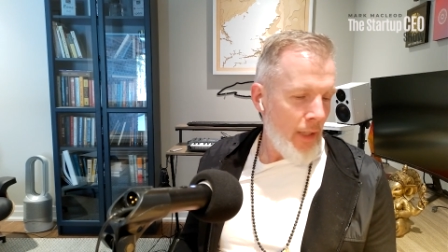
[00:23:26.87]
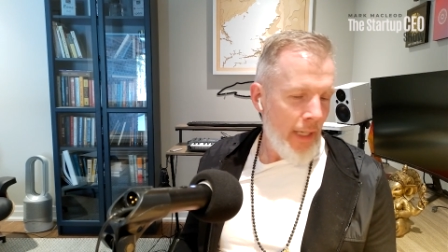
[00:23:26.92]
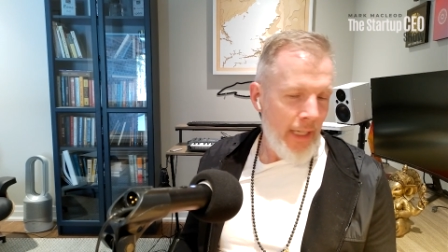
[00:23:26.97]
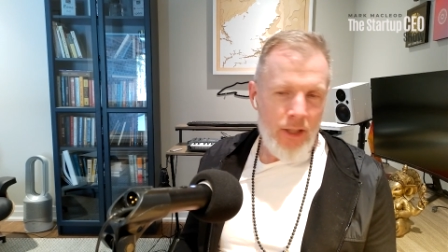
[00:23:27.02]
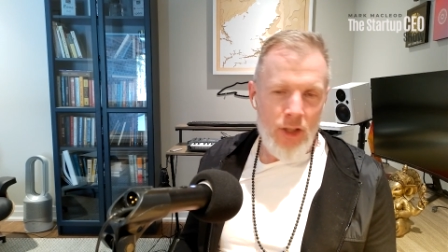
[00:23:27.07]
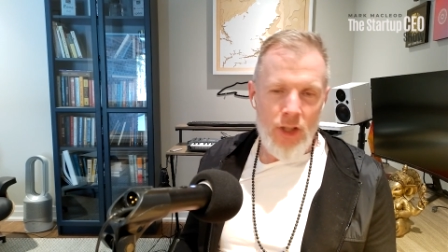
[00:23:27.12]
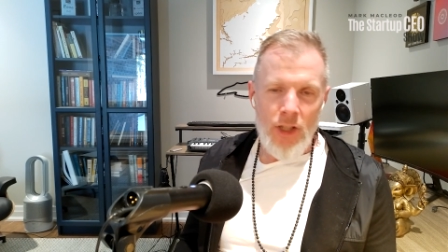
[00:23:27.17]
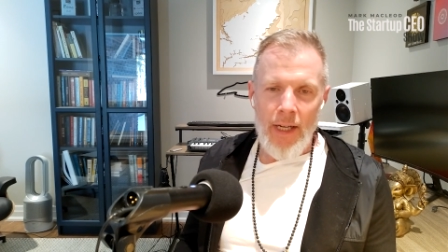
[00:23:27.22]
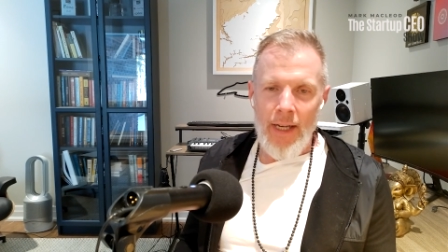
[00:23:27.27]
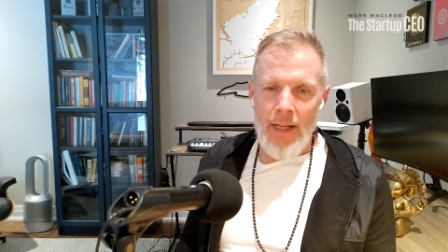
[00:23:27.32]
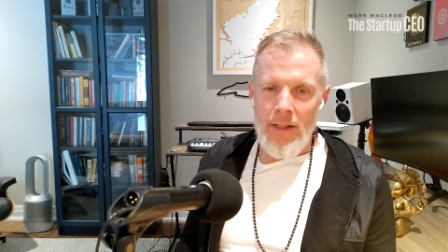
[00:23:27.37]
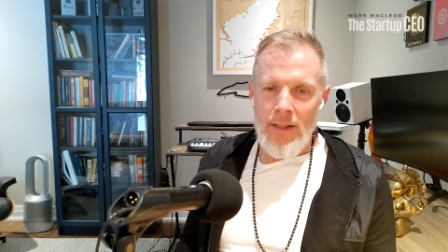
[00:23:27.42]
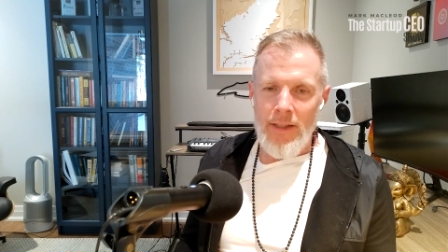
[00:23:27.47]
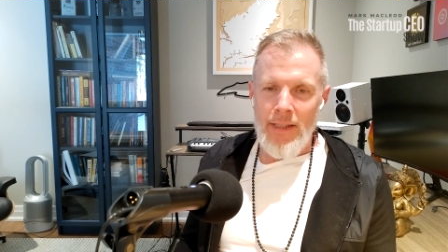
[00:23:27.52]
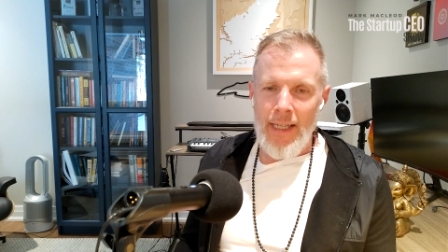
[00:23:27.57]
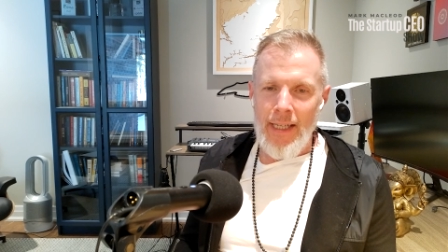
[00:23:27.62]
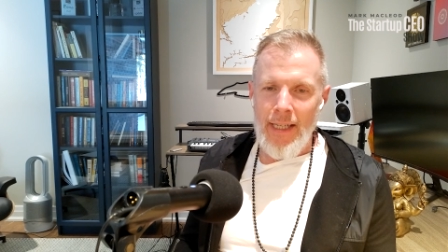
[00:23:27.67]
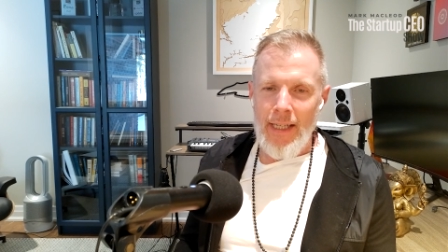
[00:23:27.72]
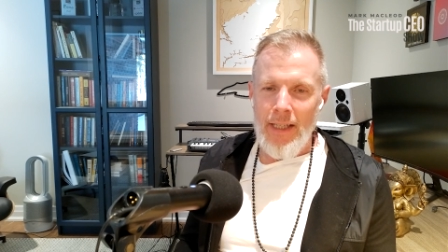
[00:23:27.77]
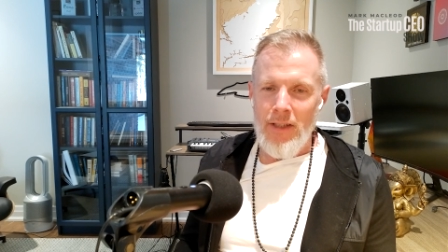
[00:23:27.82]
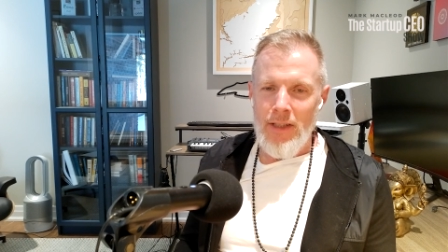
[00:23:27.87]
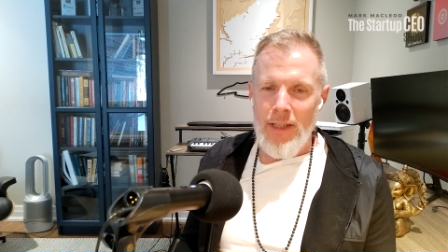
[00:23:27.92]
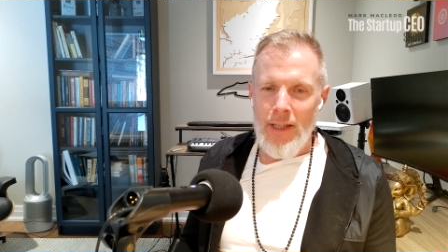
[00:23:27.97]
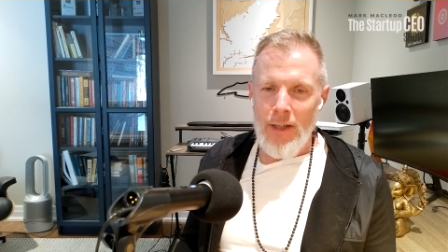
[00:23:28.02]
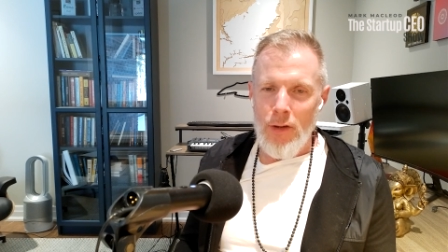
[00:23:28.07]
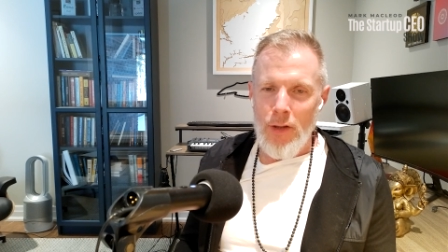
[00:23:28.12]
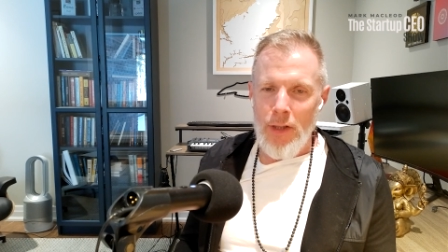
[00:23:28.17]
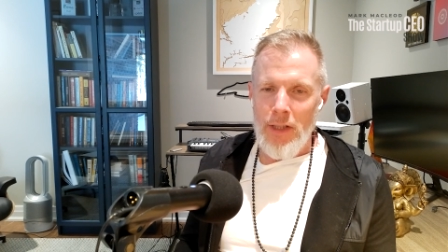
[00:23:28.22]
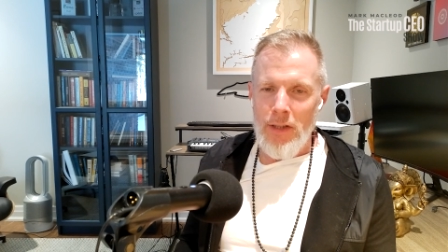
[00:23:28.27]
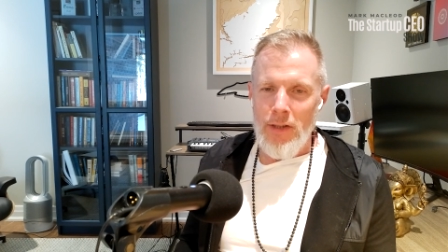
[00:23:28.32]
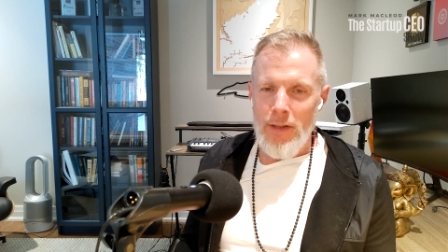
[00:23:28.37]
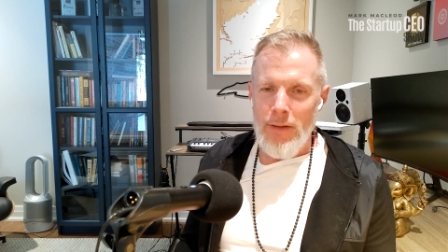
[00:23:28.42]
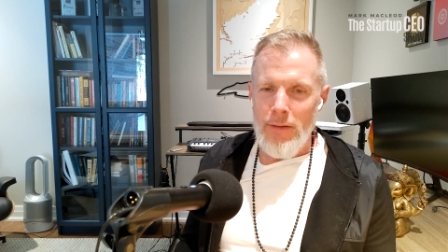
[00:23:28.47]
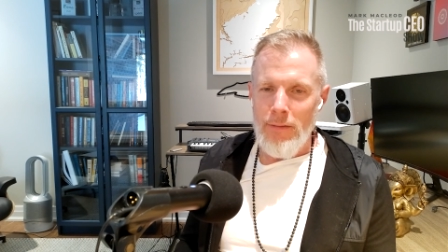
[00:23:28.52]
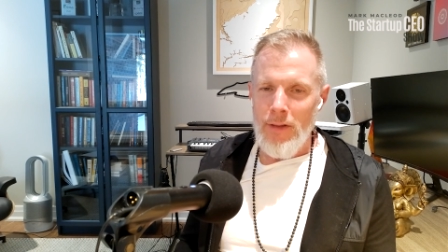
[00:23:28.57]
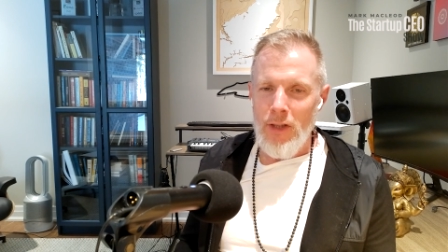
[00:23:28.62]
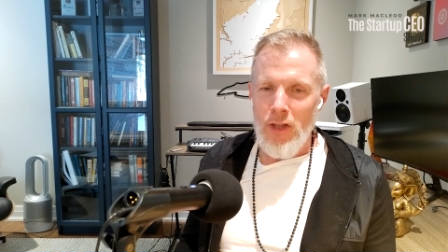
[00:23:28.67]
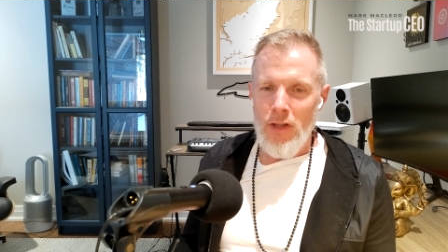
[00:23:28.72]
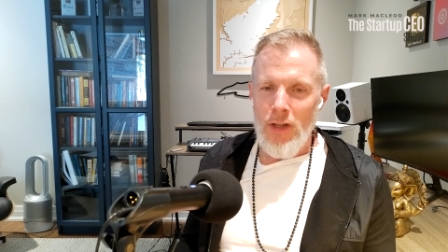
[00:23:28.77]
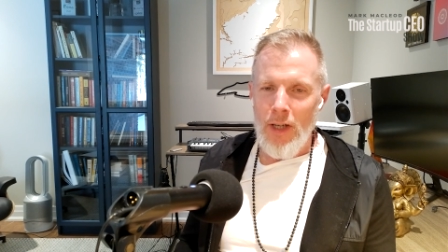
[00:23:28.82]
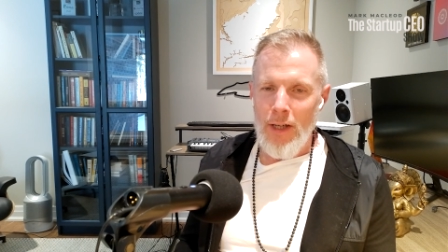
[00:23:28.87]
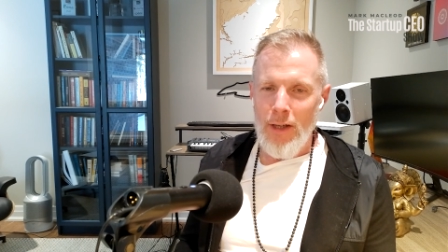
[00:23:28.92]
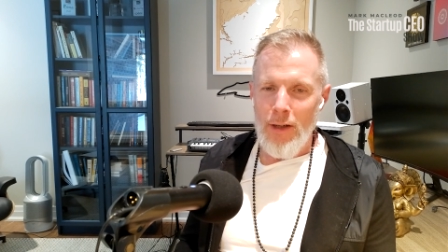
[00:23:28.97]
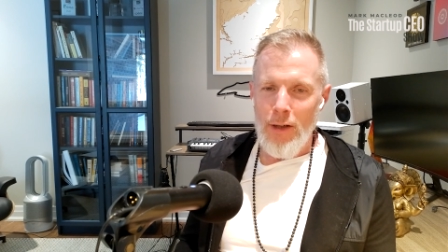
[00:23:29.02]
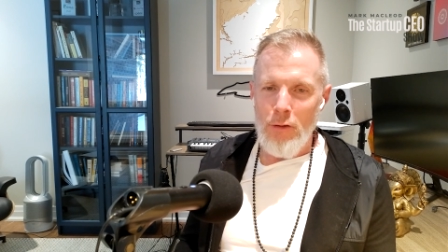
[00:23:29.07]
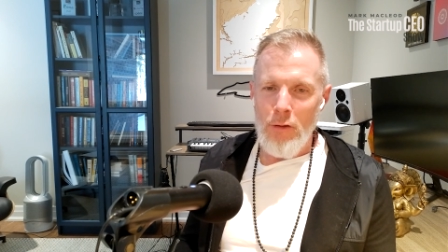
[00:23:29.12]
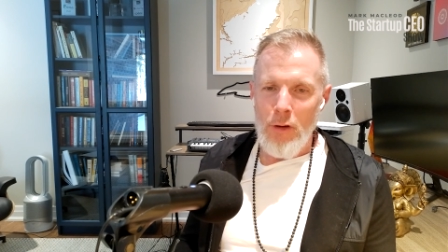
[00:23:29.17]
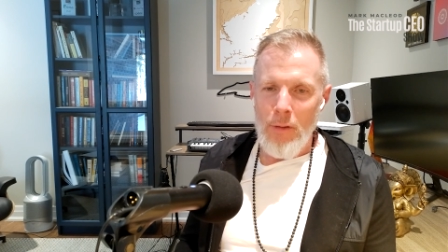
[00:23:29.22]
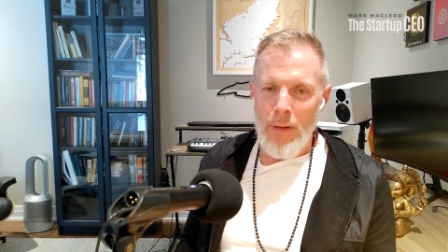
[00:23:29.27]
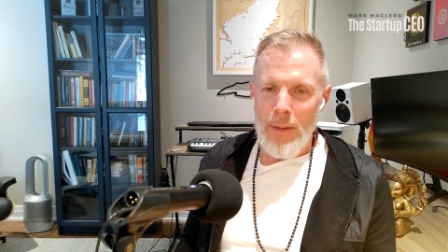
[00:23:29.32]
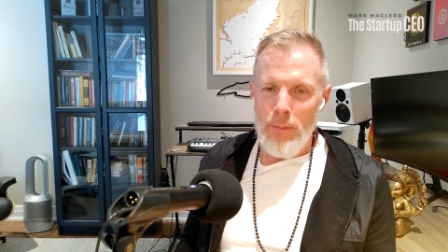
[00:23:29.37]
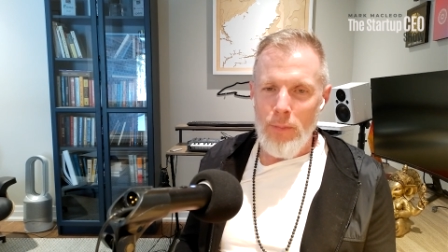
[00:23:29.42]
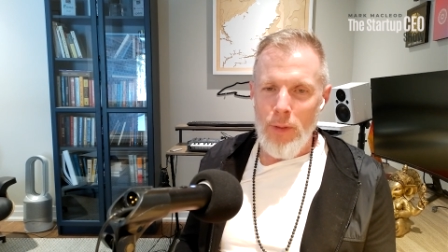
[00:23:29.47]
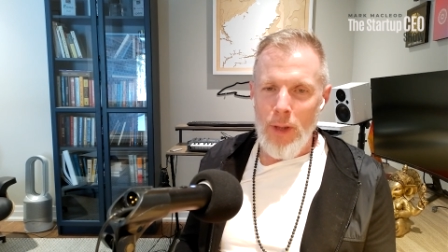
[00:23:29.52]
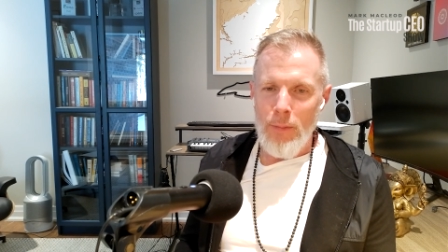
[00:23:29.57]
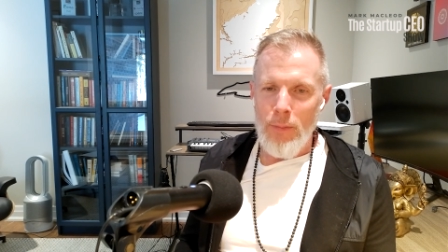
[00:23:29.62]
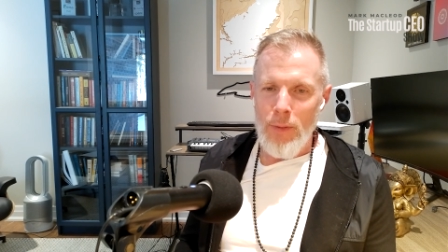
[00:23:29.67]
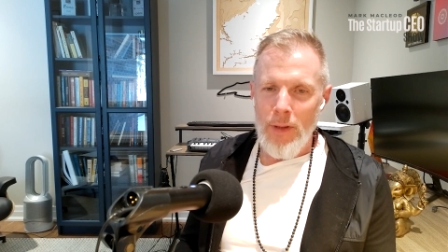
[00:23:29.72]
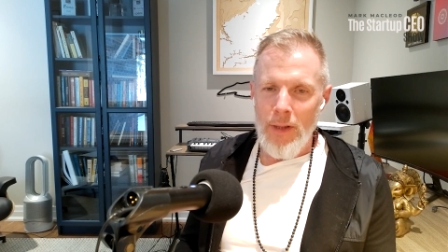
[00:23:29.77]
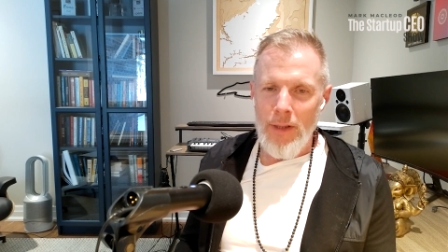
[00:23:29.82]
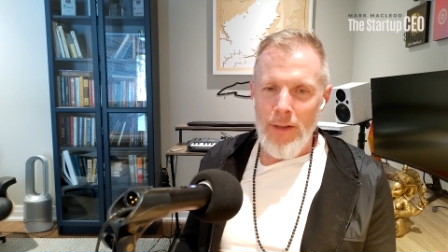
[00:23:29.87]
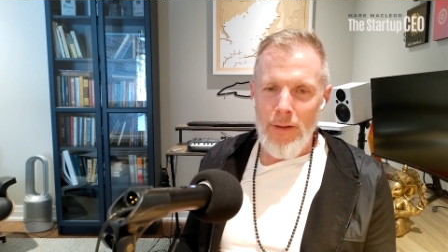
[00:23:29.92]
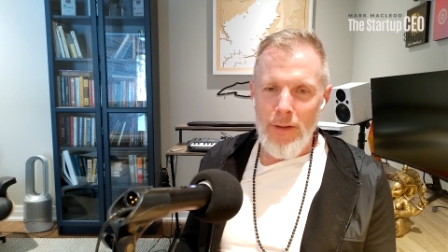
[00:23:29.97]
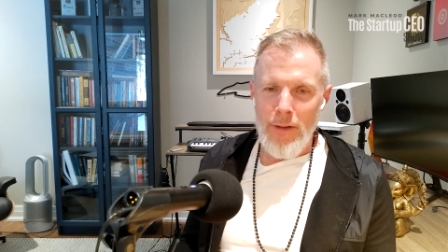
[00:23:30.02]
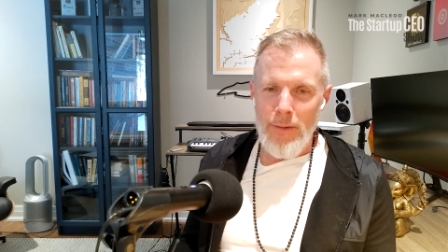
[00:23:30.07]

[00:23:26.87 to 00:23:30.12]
like a child taking steroids. It's not going to grow up properly,